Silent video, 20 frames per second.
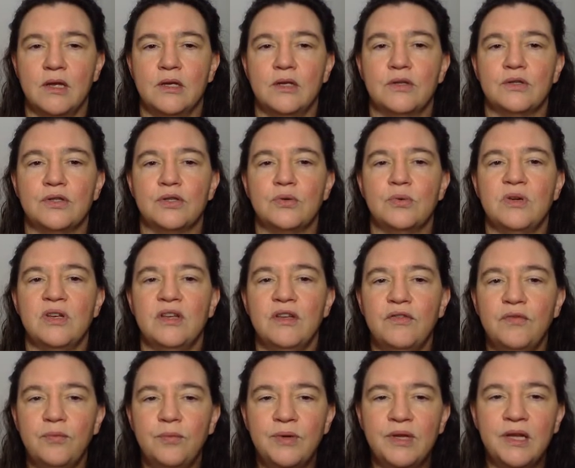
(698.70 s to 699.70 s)
So if
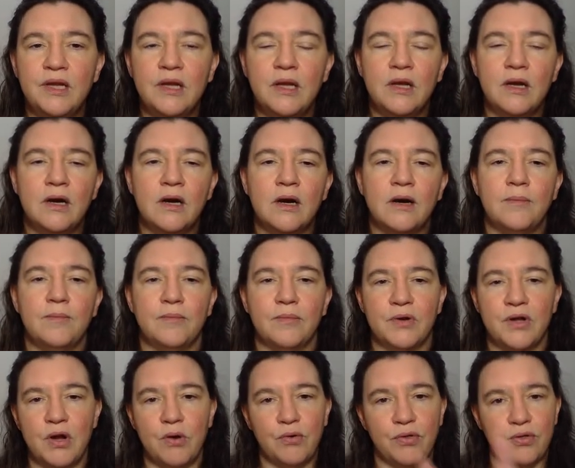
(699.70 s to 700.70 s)
we um,
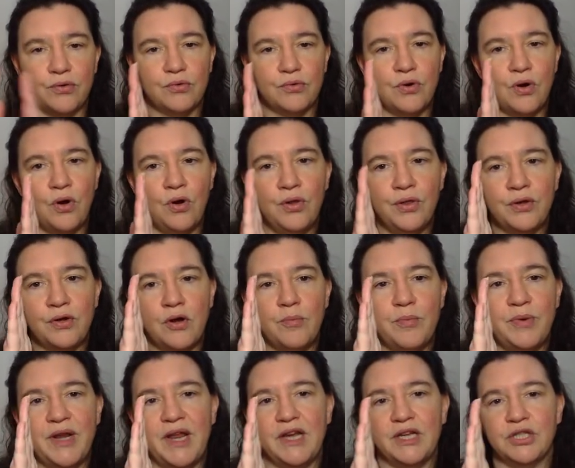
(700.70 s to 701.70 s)
go through all the
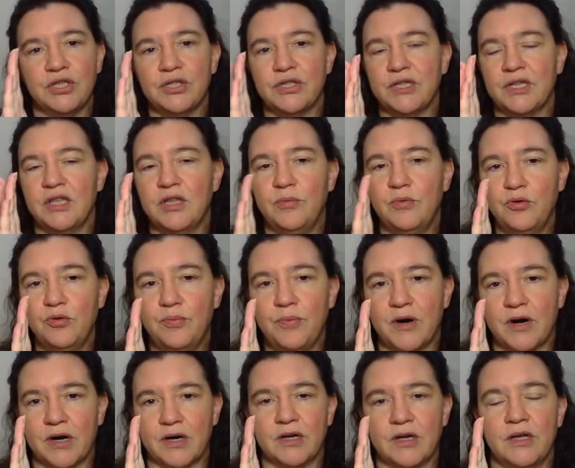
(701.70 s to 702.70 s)
combinations in the blue
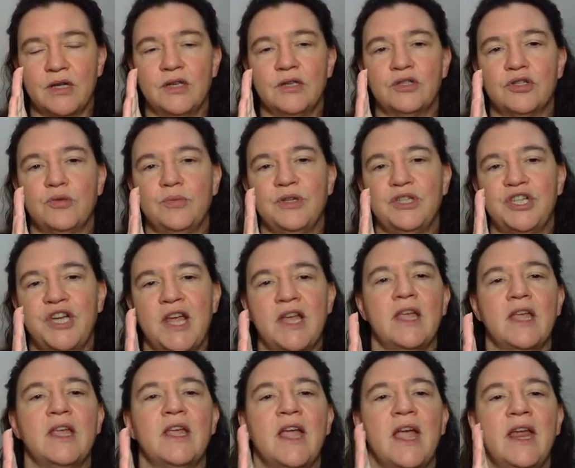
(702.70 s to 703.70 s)
part, so we're
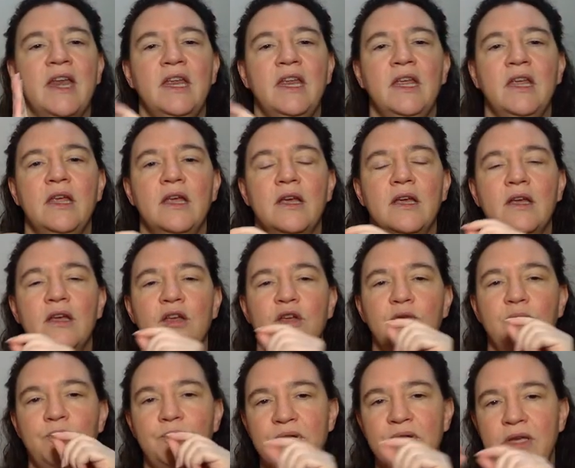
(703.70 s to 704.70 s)
checking any
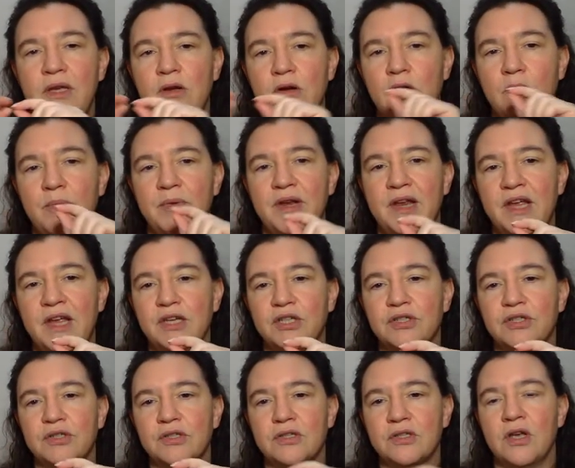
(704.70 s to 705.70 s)
p
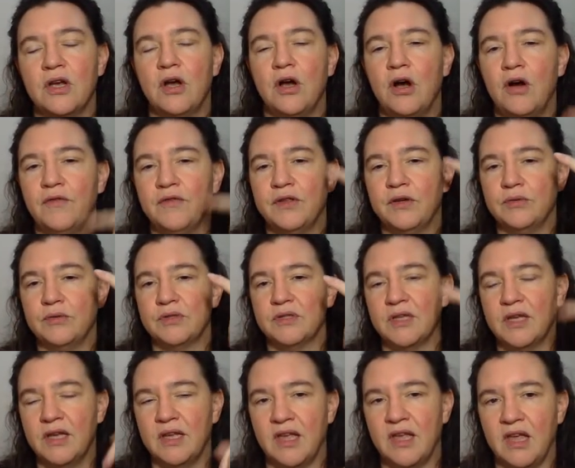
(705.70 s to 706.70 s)
combinations of those
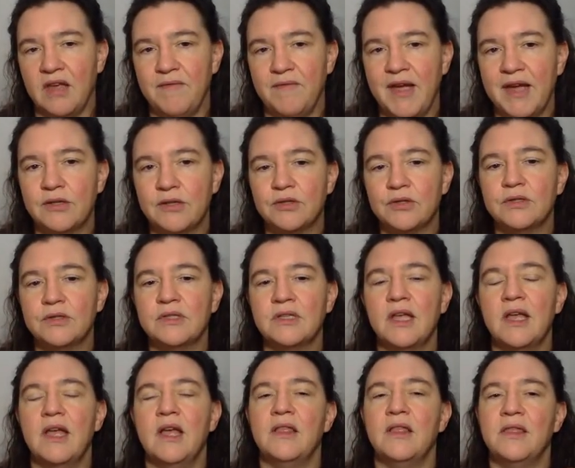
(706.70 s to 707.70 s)
k vectors,
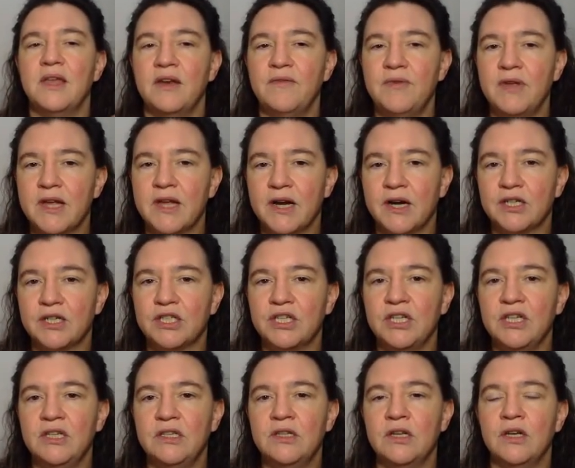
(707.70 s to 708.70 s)
then we're
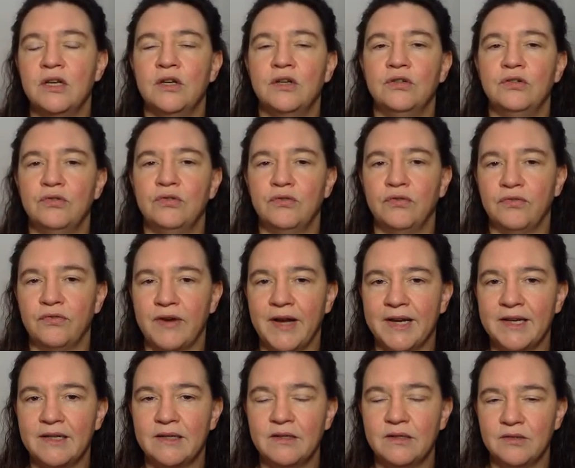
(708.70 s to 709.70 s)
guaranteed to
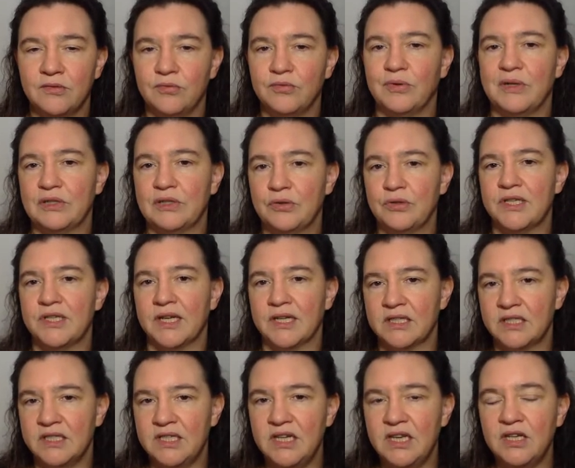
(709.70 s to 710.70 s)
find, well, to
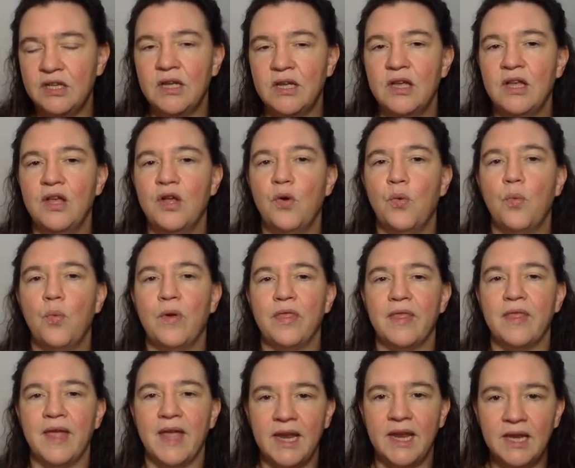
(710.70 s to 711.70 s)
succeed with
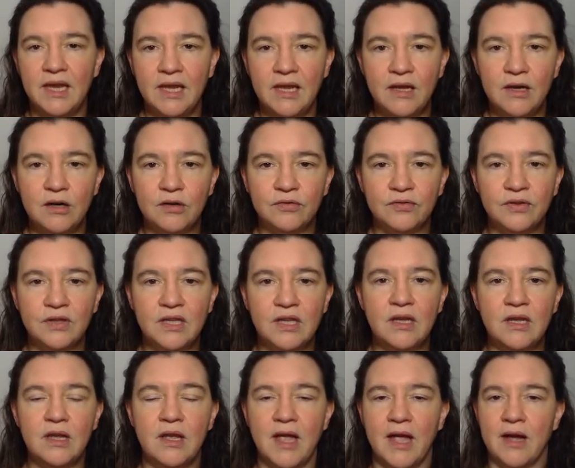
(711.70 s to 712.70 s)
any of
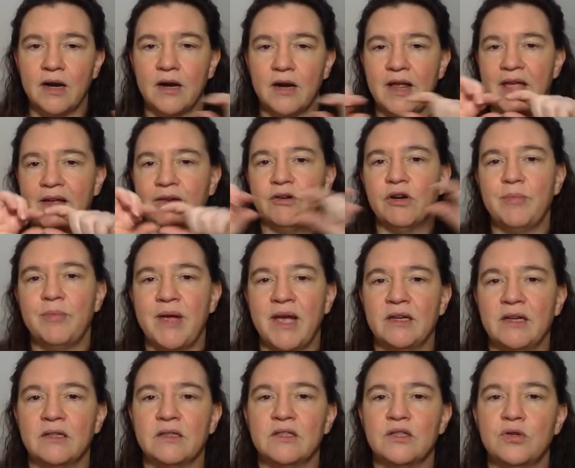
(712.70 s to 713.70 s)
the uh, error
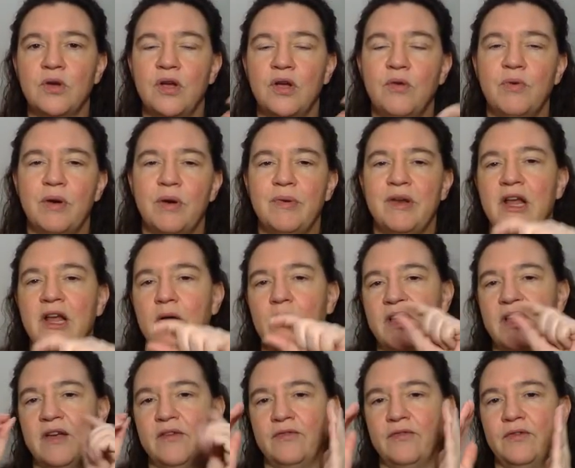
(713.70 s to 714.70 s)
patterns where we now
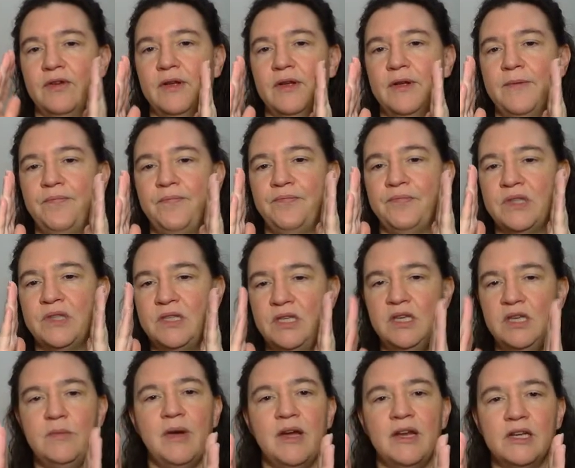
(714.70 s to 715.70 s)
have t
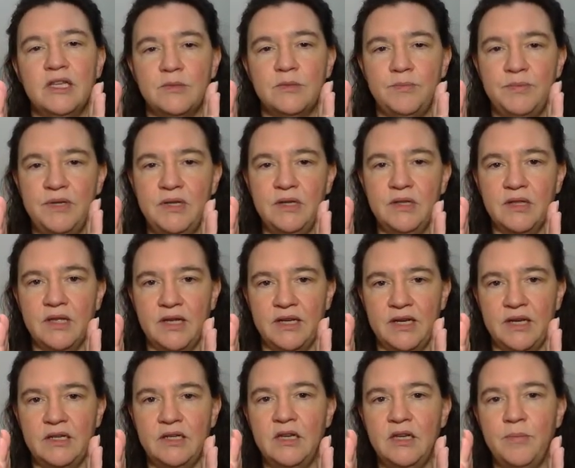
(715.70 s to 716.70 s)
minus p in the
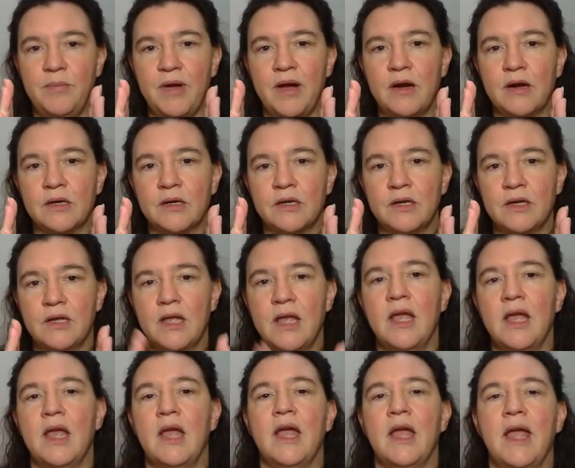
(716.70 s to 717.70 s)
identity part
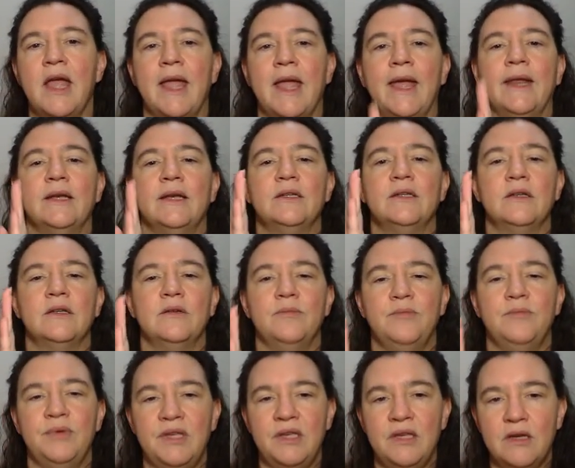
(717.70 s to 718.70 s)
and
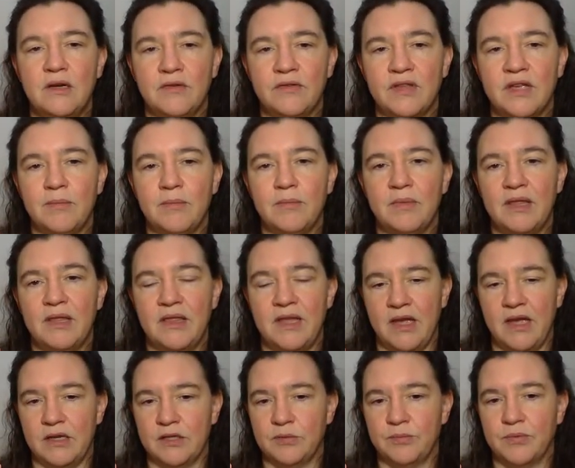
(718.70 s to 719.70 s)
p of them in the
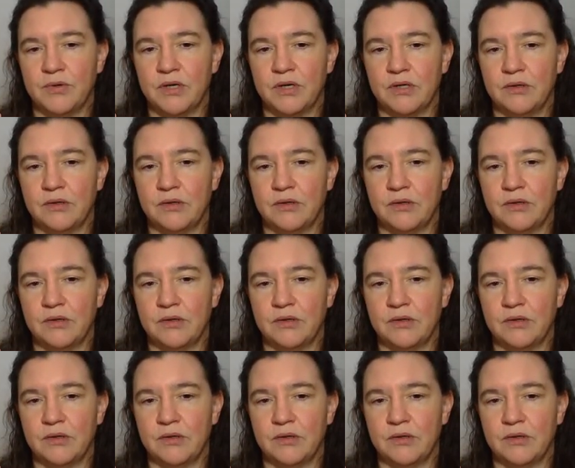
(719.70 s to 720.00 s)
x part.